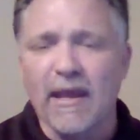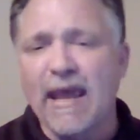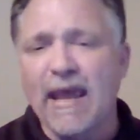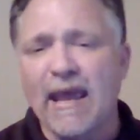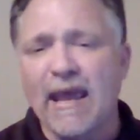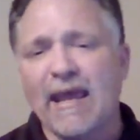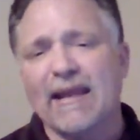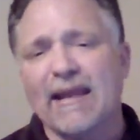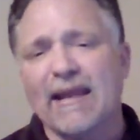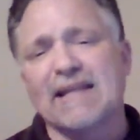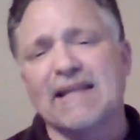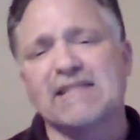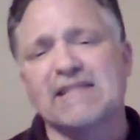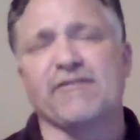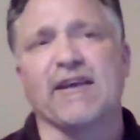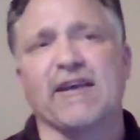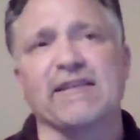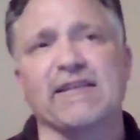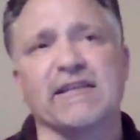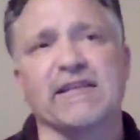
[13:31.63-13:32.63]
And
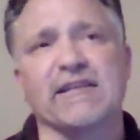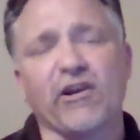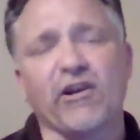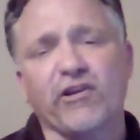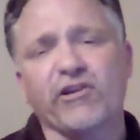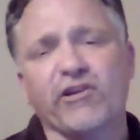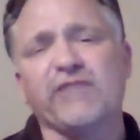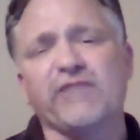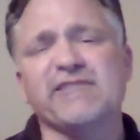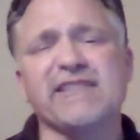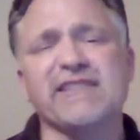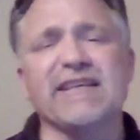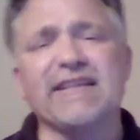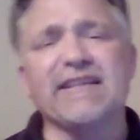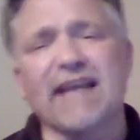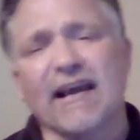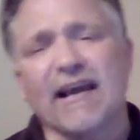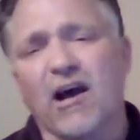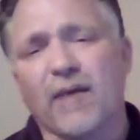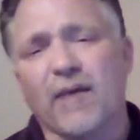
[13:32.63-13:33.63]
let's face it, you've
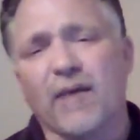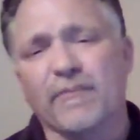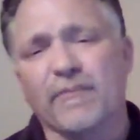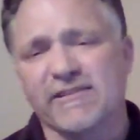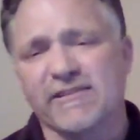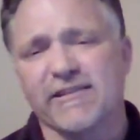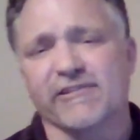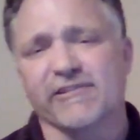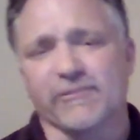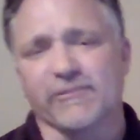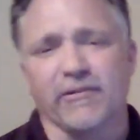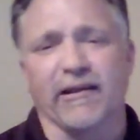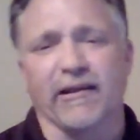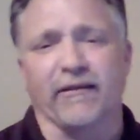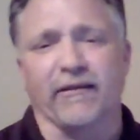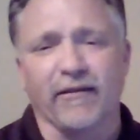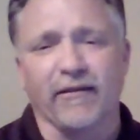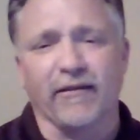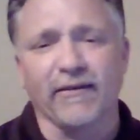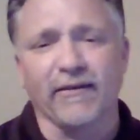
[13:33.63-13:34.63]
seen that compensation
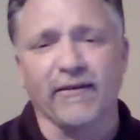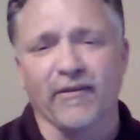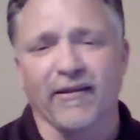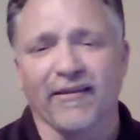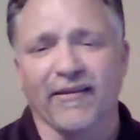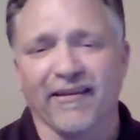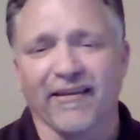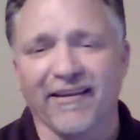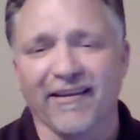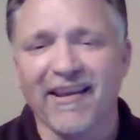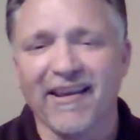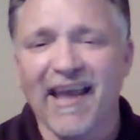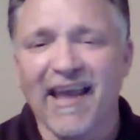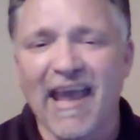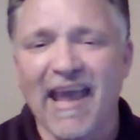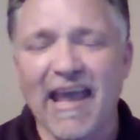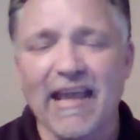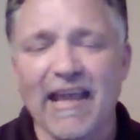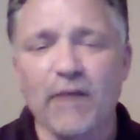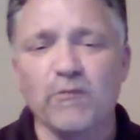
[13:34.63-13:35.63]
plan, right?
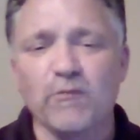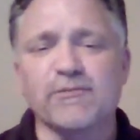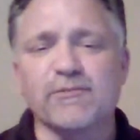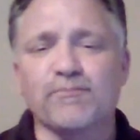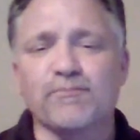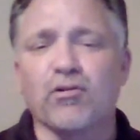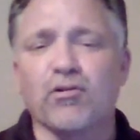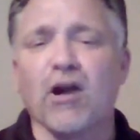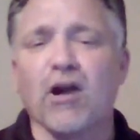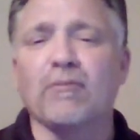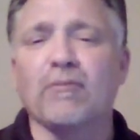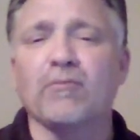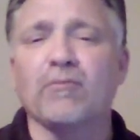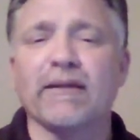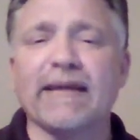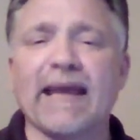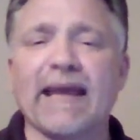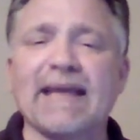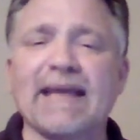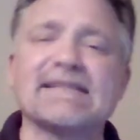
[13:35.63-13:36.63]
And it was
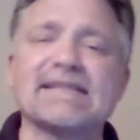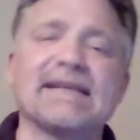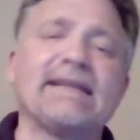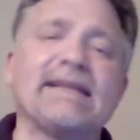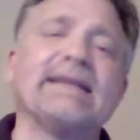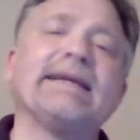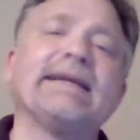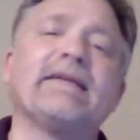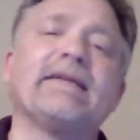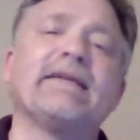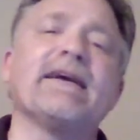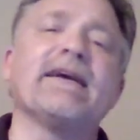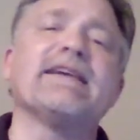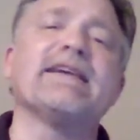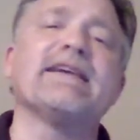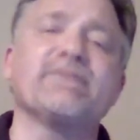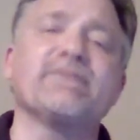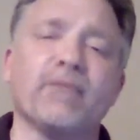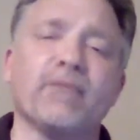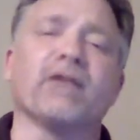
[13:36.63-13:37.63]
probably as clear
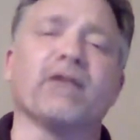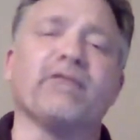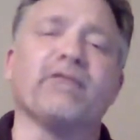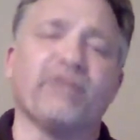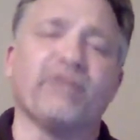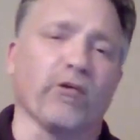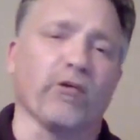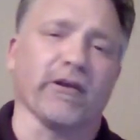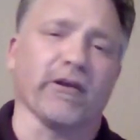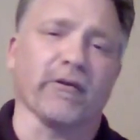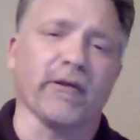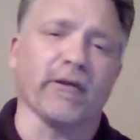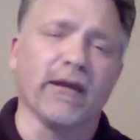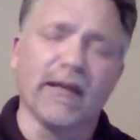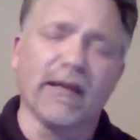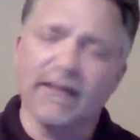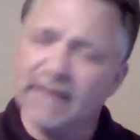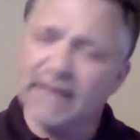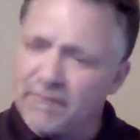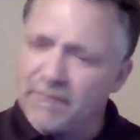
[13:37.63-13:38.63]
as mud for you.
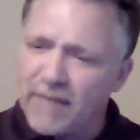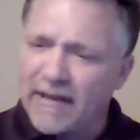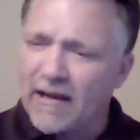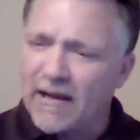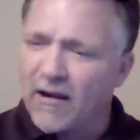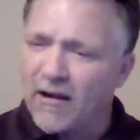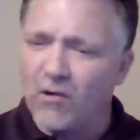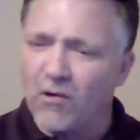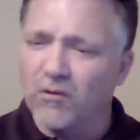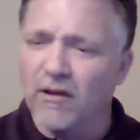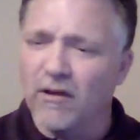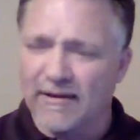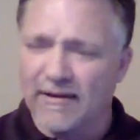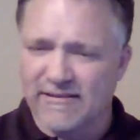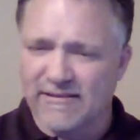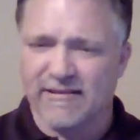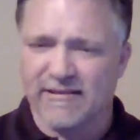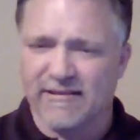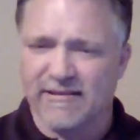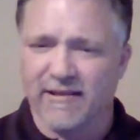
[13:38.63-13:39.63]
Didn't make a whole lot of
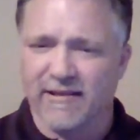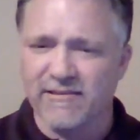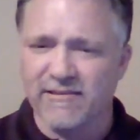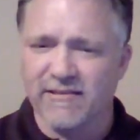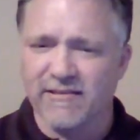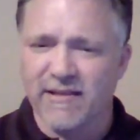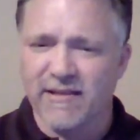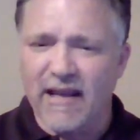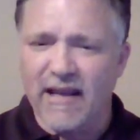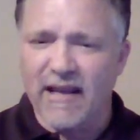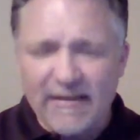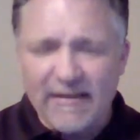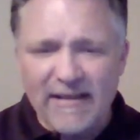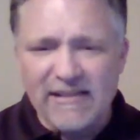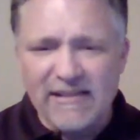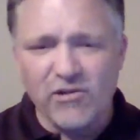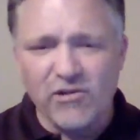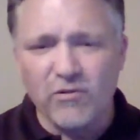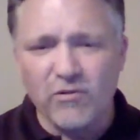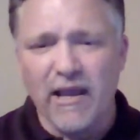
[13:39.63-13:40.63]
sense, and
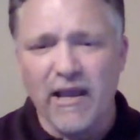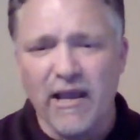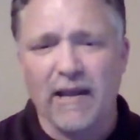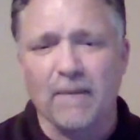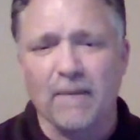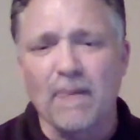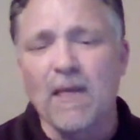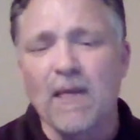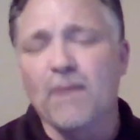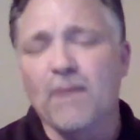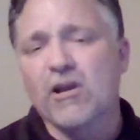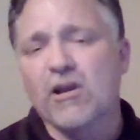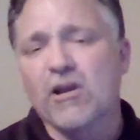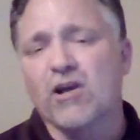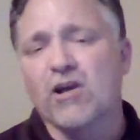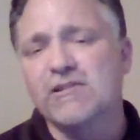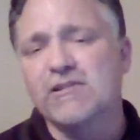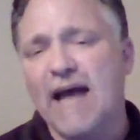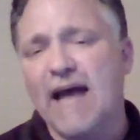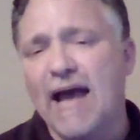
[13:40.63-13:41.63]
that's okay,
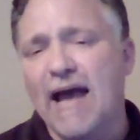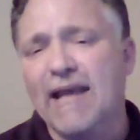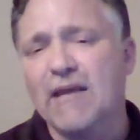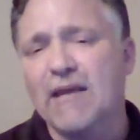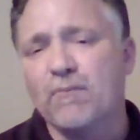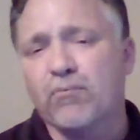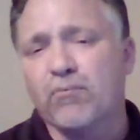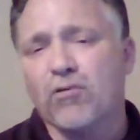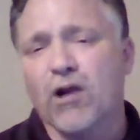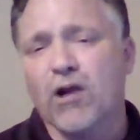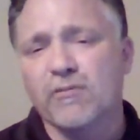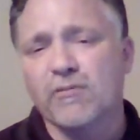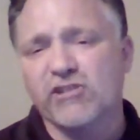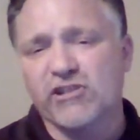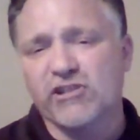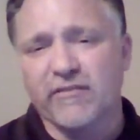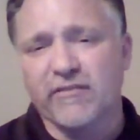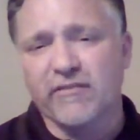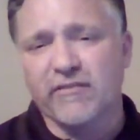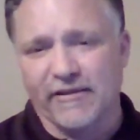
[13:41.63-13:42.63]
because I can promise
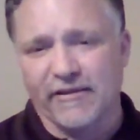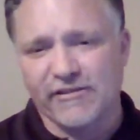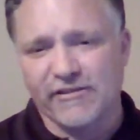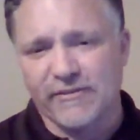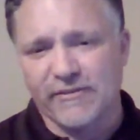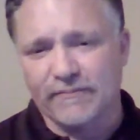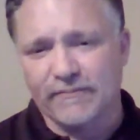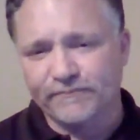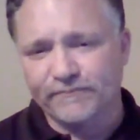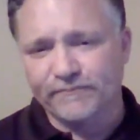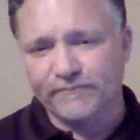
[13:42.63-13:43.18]
you this.